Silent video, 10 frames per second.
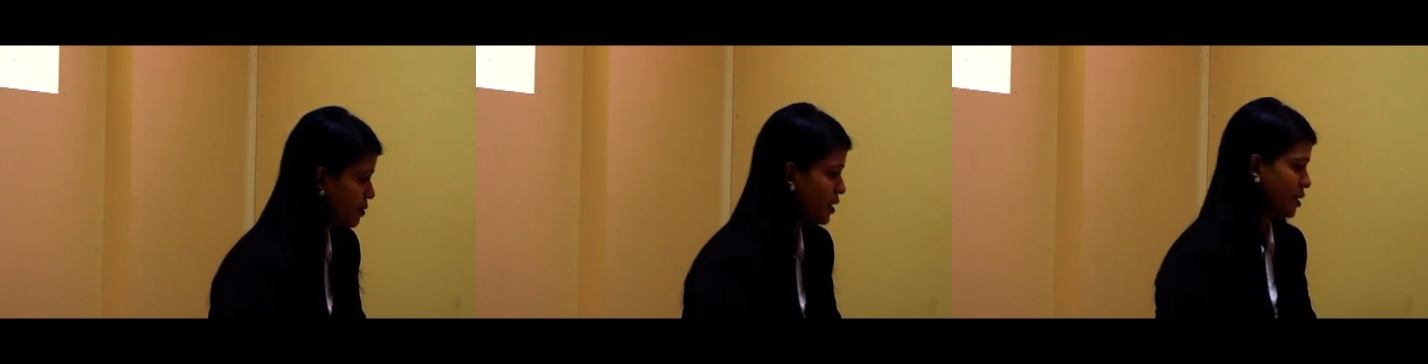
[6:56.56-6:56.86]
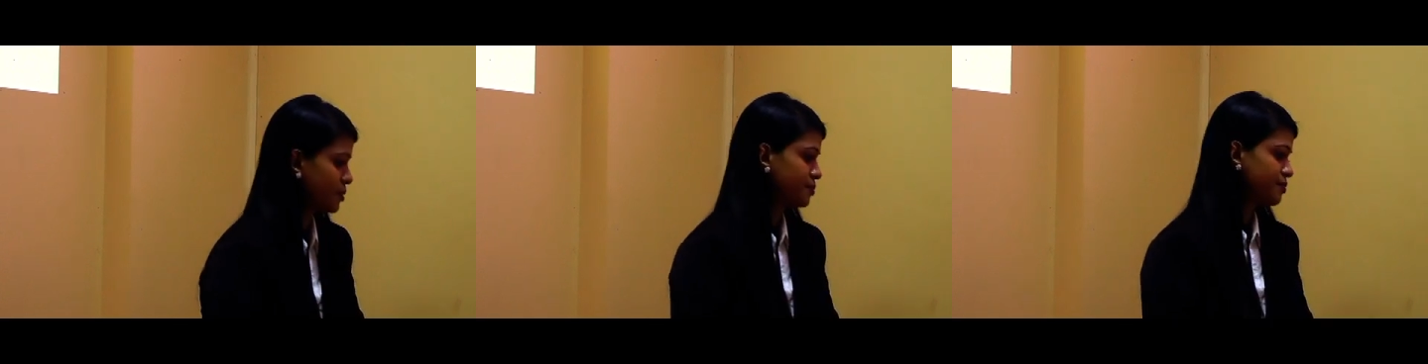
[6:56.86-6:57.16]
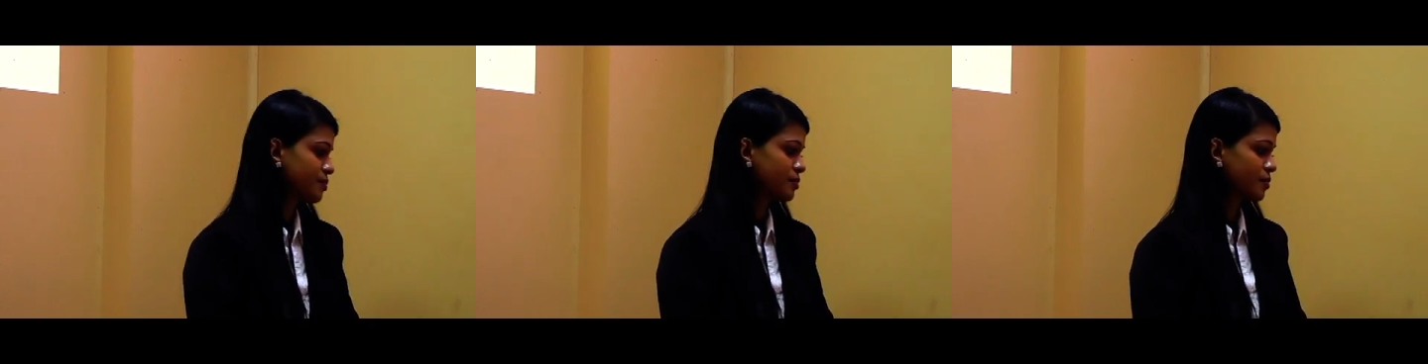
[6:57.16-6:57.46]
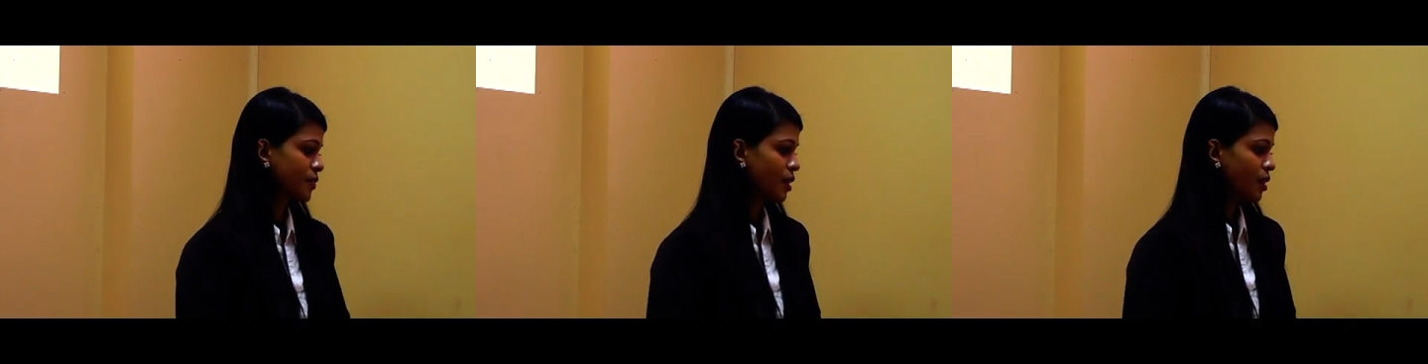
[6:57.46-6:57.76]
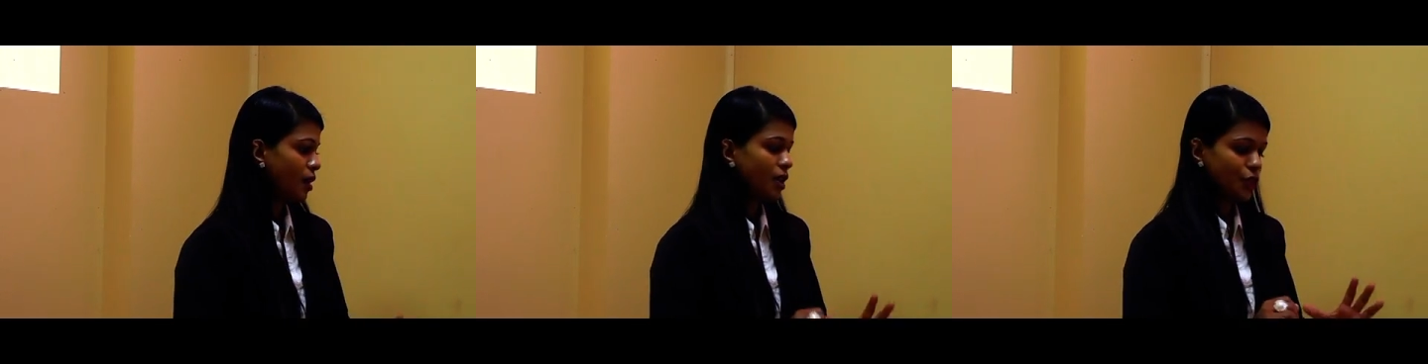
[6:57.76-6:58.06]
Then
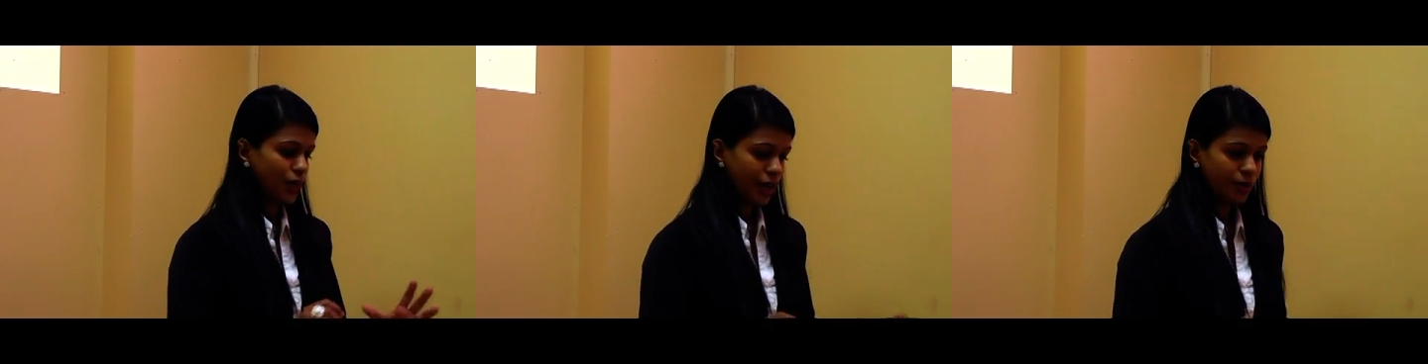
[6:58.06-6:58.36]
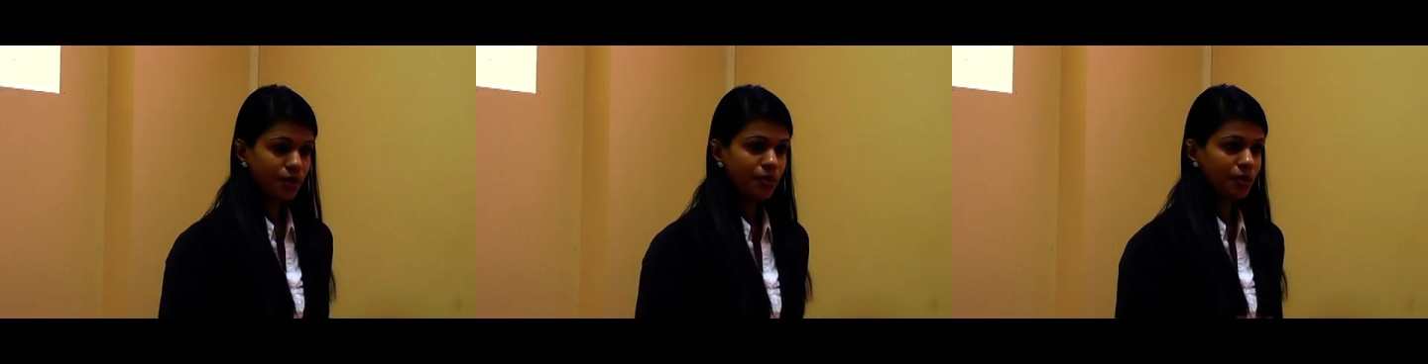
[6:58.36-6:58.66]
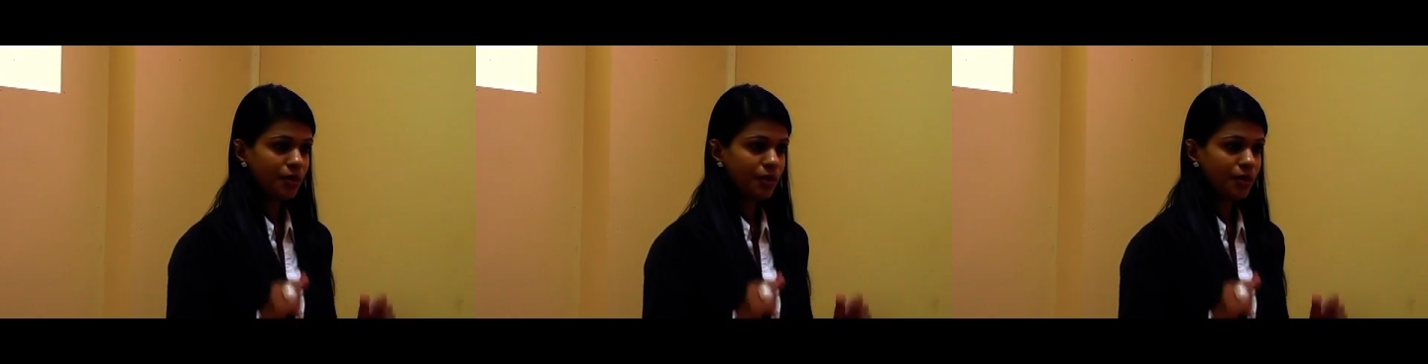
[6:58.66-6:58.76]
you have to